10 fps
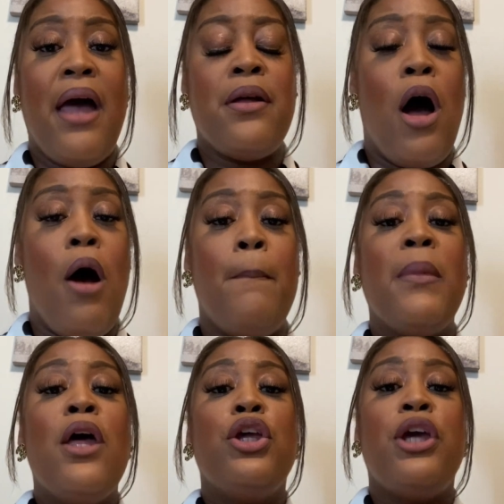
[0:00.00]
um,
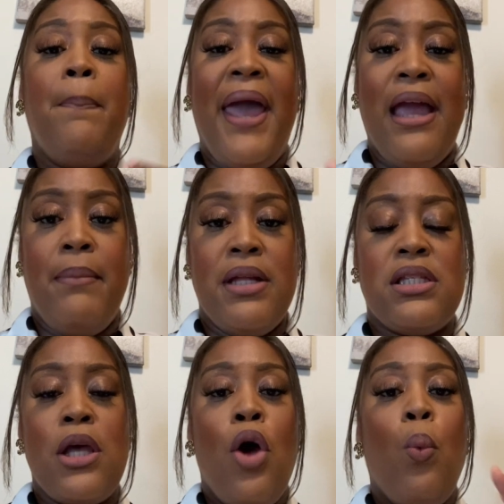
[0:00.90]
your
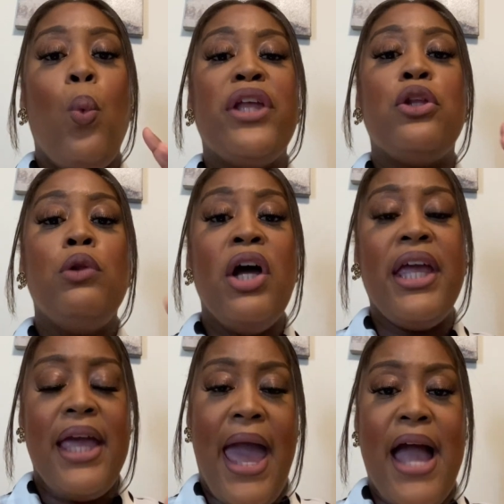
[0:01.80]
payments when
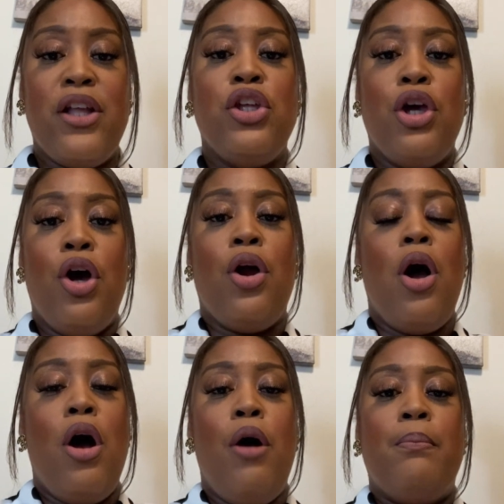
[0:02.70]
looking at your
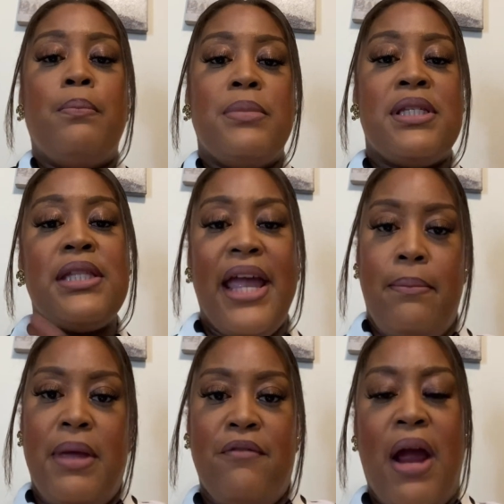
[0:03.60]
um,
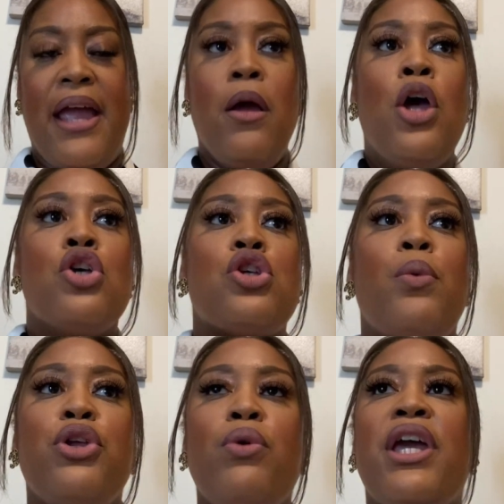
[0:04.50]
statement, right? So
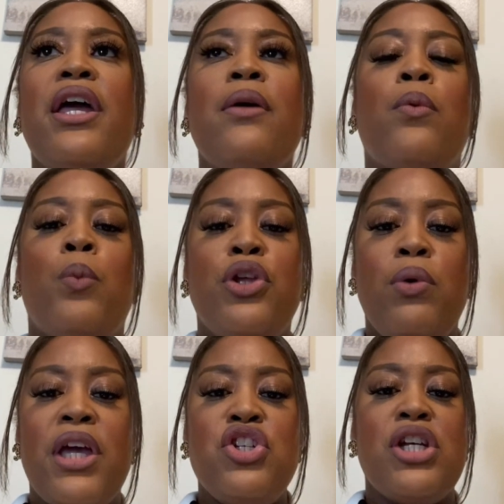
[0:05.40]
when you get when you
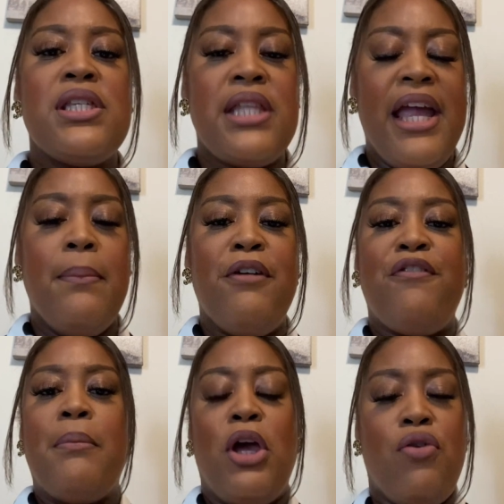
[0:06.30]
get your statement
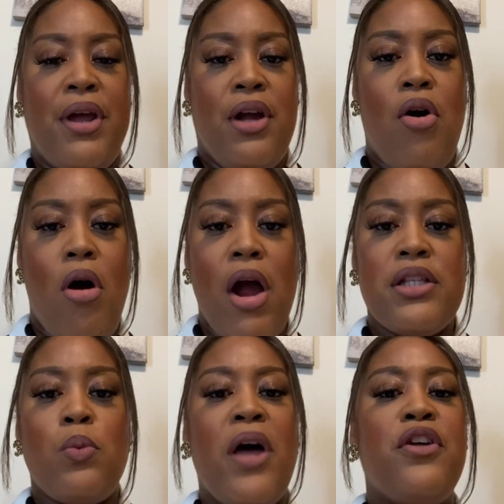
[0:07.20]
from your credit
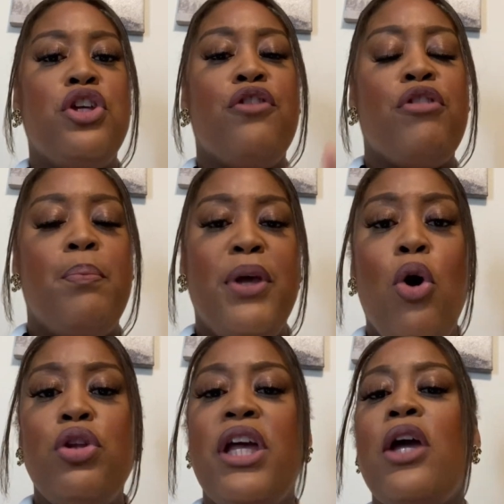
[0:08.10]
cards, whether you're
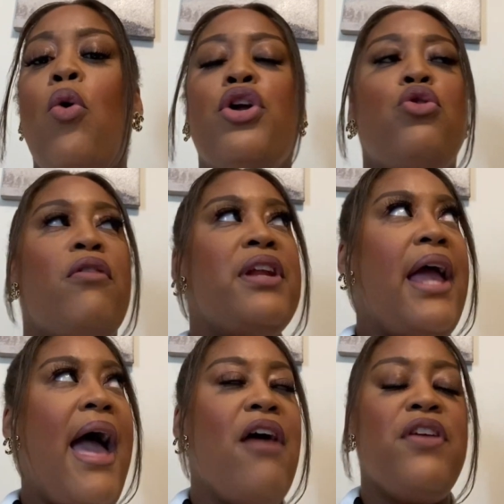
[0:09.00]
rebuilding or you already
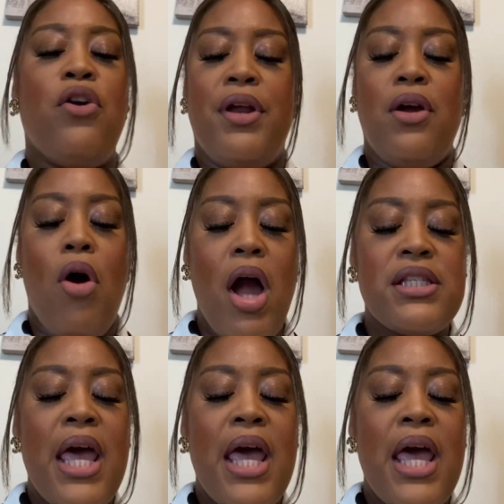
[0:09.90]
have your credit cards,